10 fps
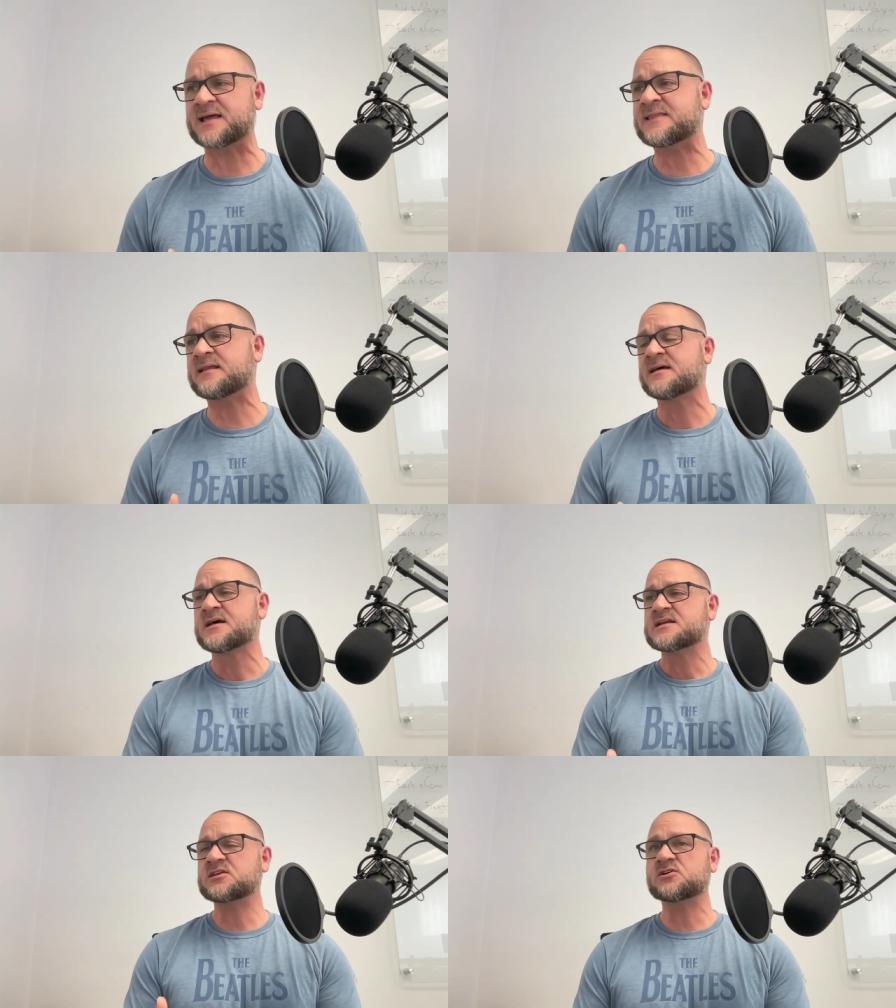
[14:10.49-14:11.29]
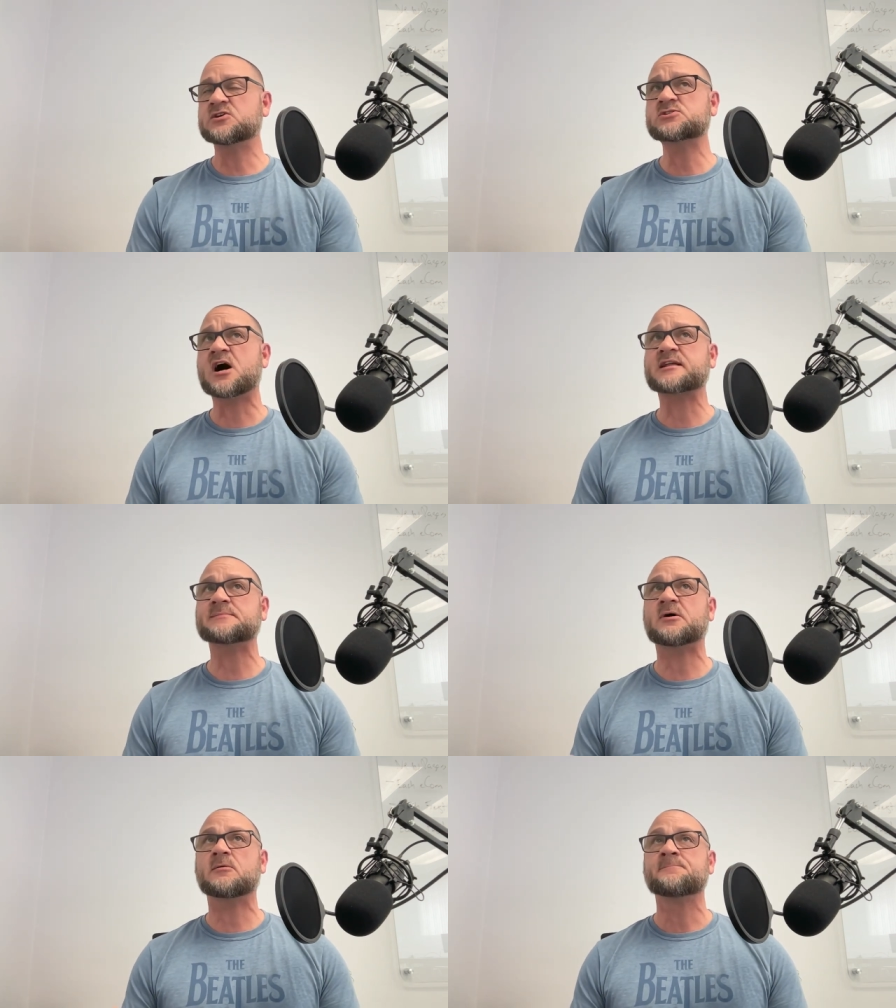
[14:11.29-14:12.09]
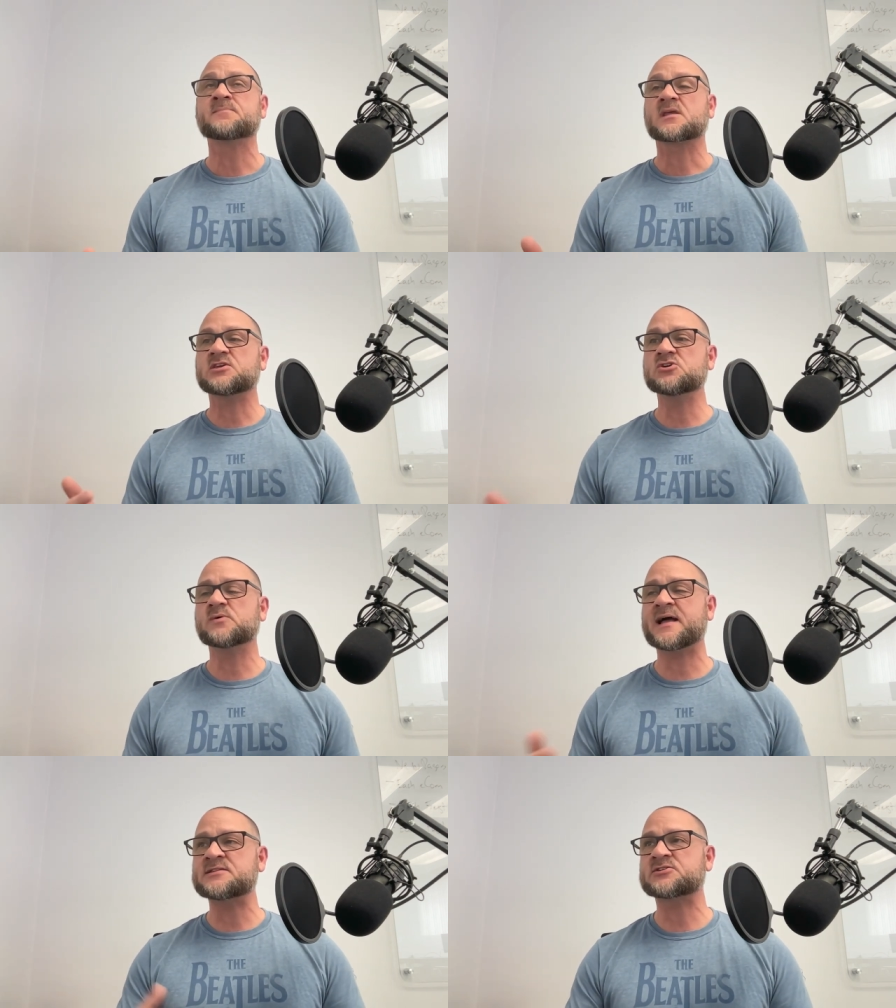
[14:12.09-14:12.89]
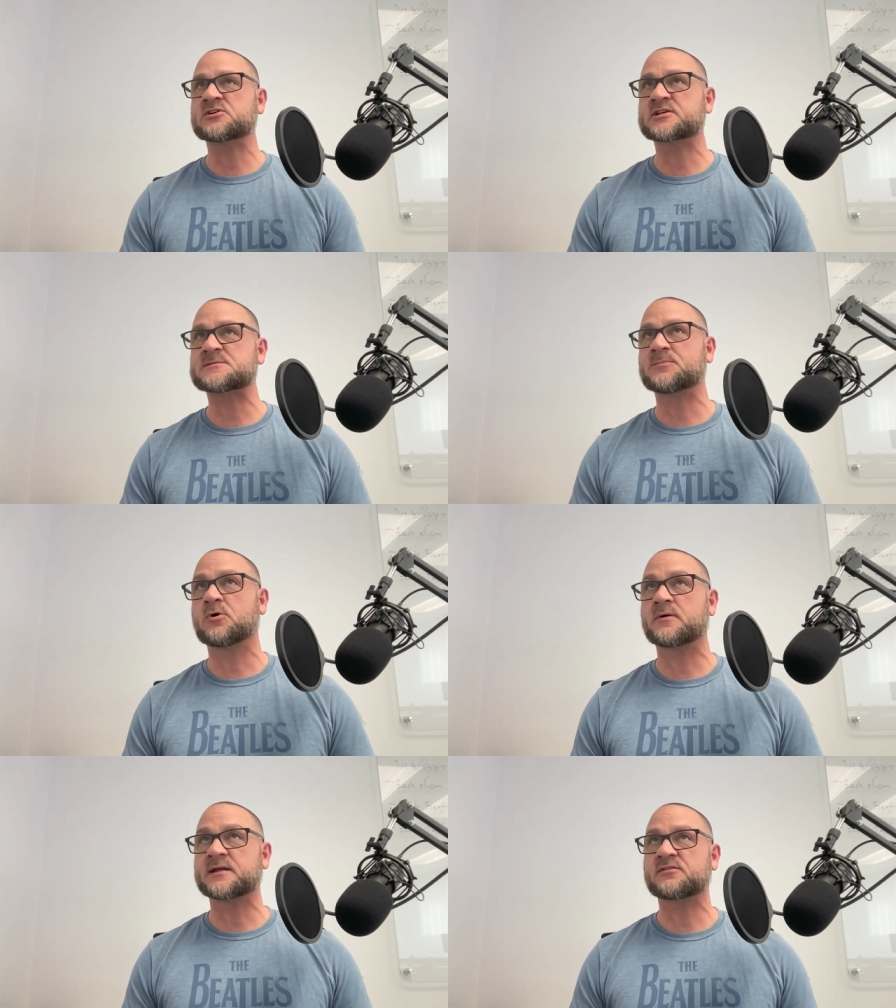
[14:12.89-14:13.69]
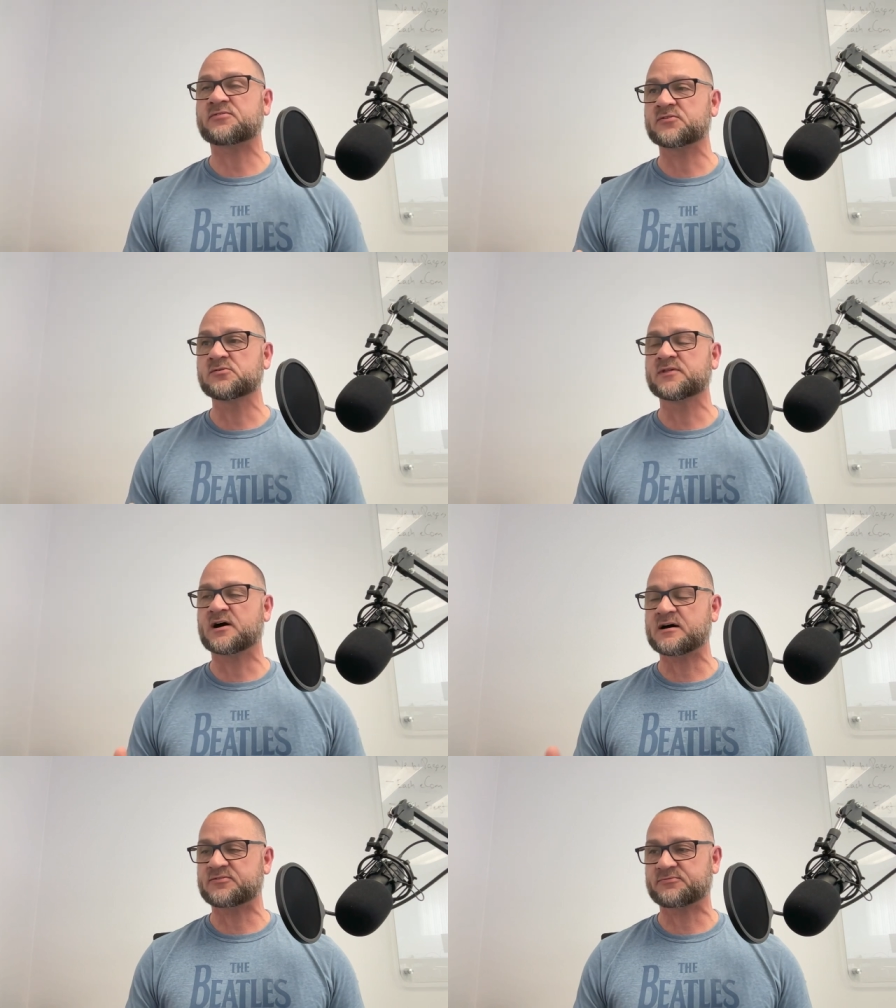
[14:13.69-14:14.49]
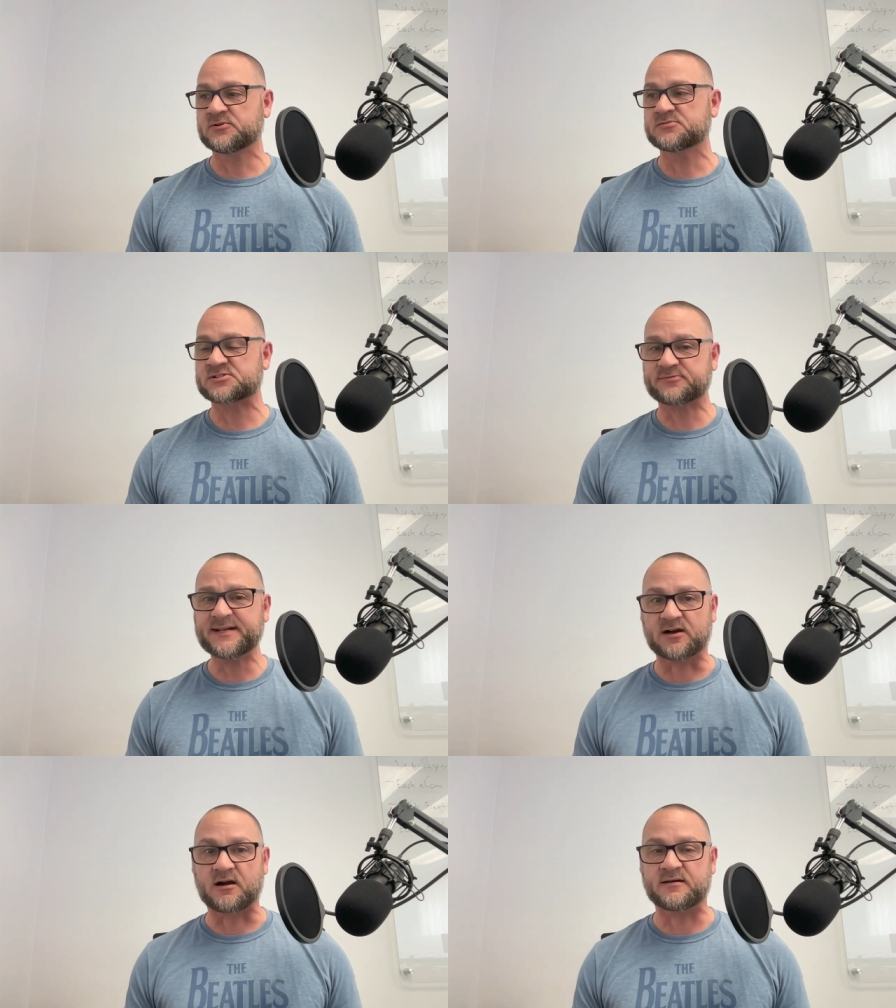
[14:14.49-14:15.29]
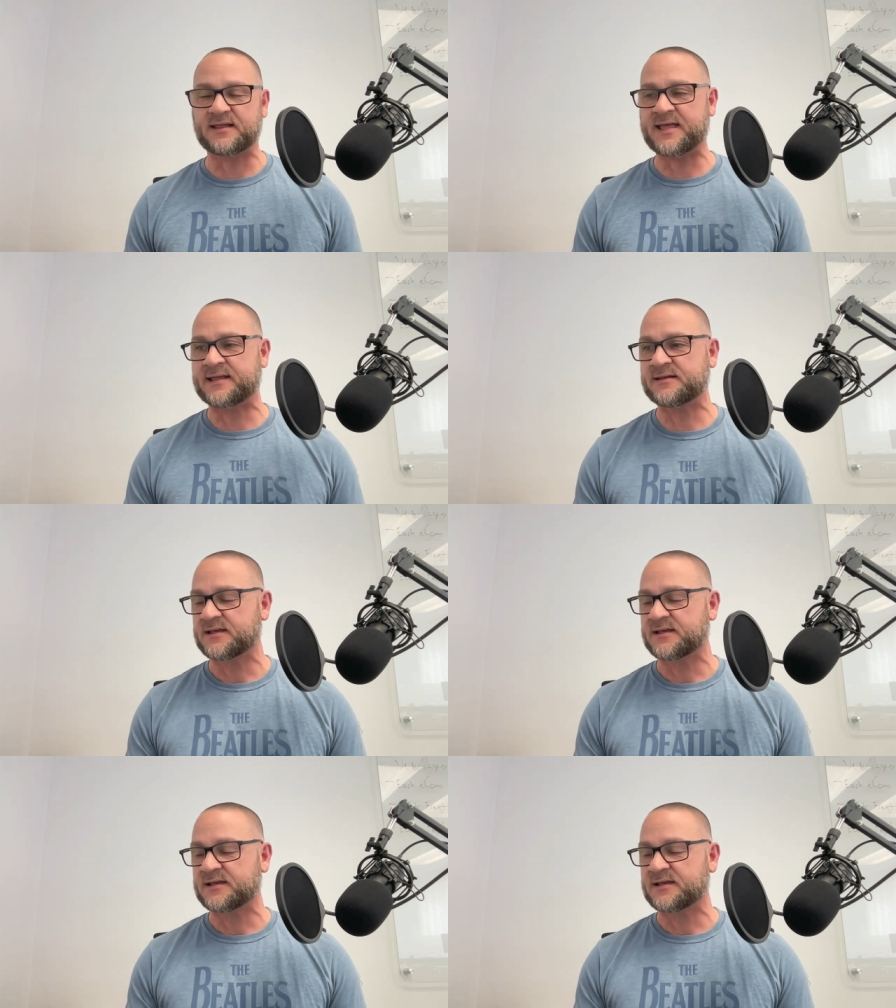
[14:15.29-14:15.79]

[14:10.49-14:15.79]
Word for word: And then, you know, you talked about you entered exploring through the through street art and